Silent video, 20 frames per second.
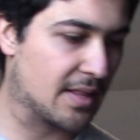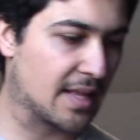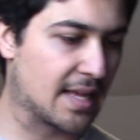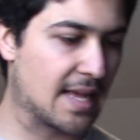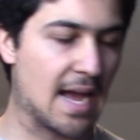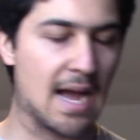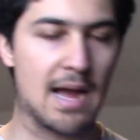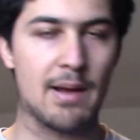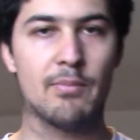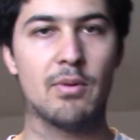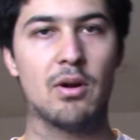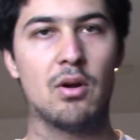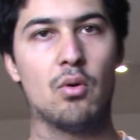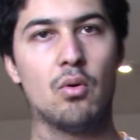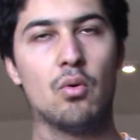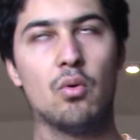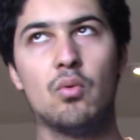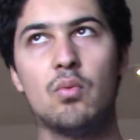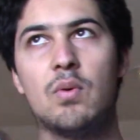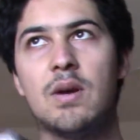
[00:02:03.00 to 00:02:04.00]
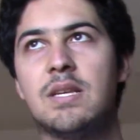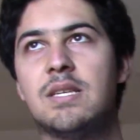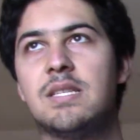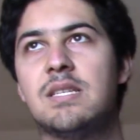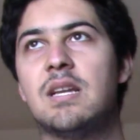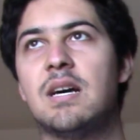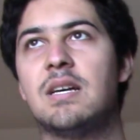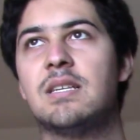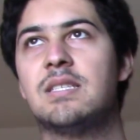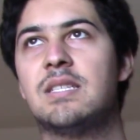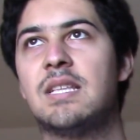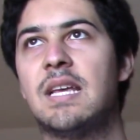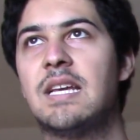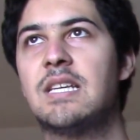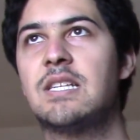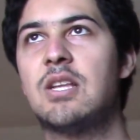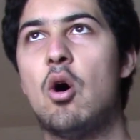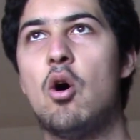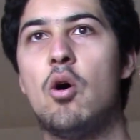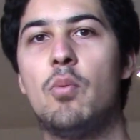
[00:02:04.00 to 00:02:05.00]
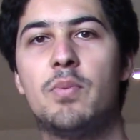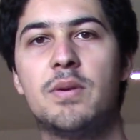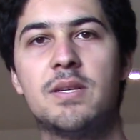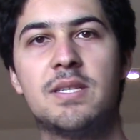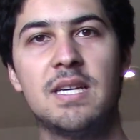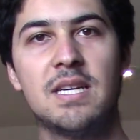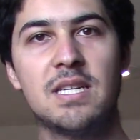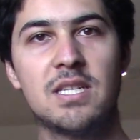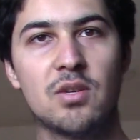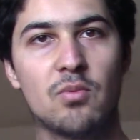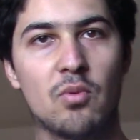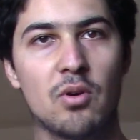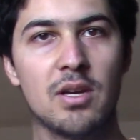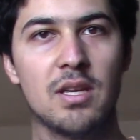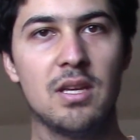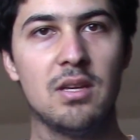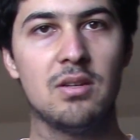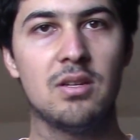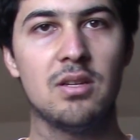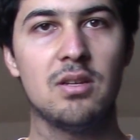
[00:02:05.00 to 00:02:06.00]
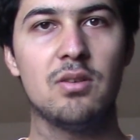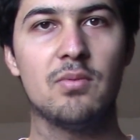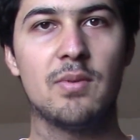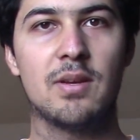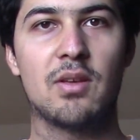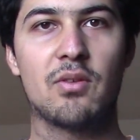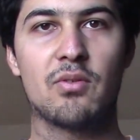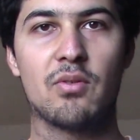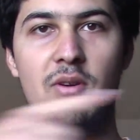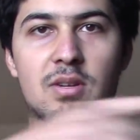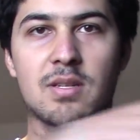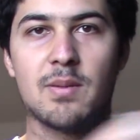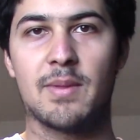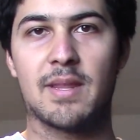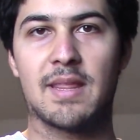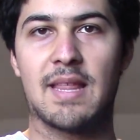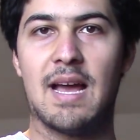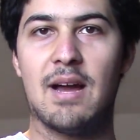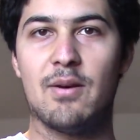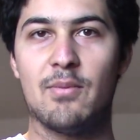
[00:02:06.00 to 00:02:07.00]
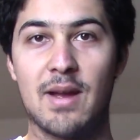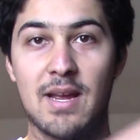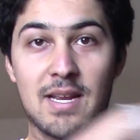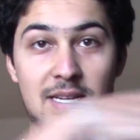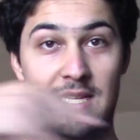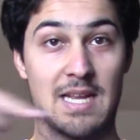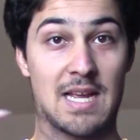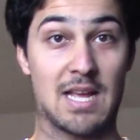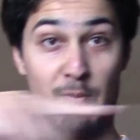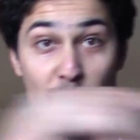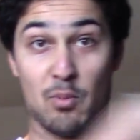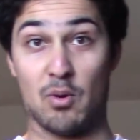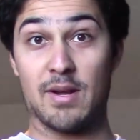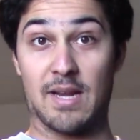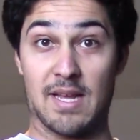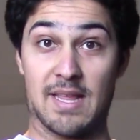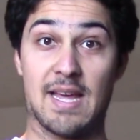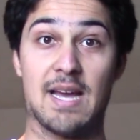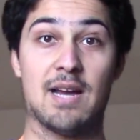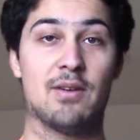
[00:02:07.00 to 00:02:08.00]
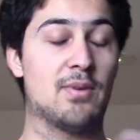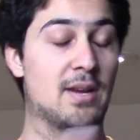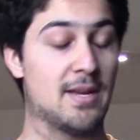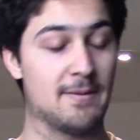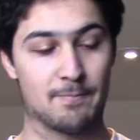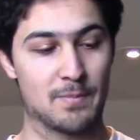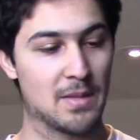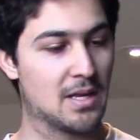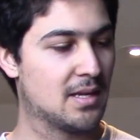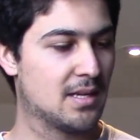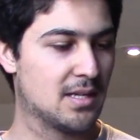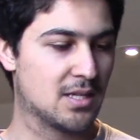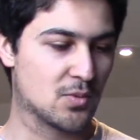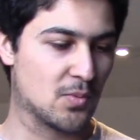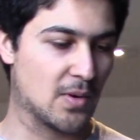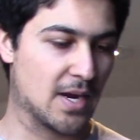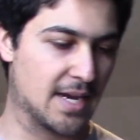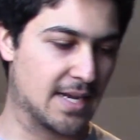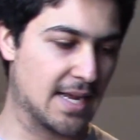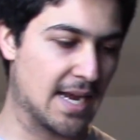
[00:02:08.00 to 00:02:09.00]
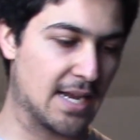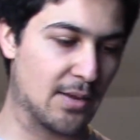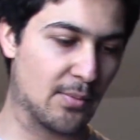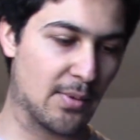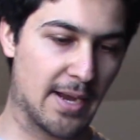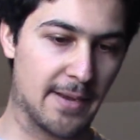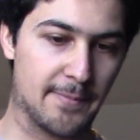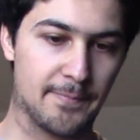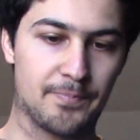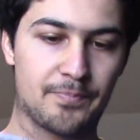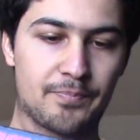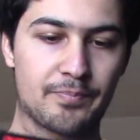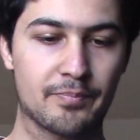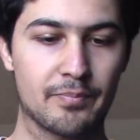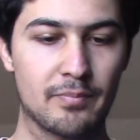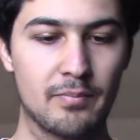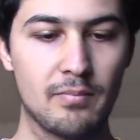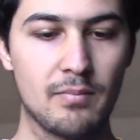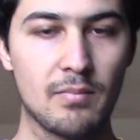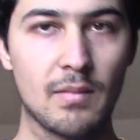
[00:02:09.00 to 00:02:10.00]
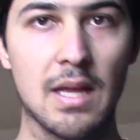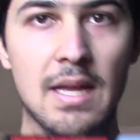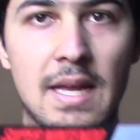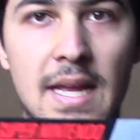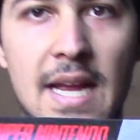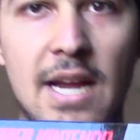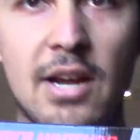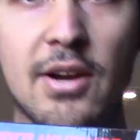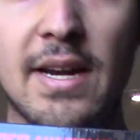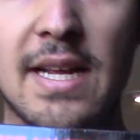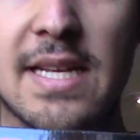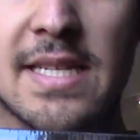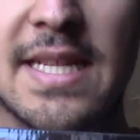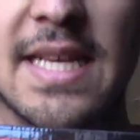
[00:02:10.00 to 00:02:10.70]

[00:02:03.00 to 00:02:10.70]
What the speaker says: the camera always does things opposite to what you do. When you throw something that way, it's like pointing that way. It's weird. Anyway, here it is.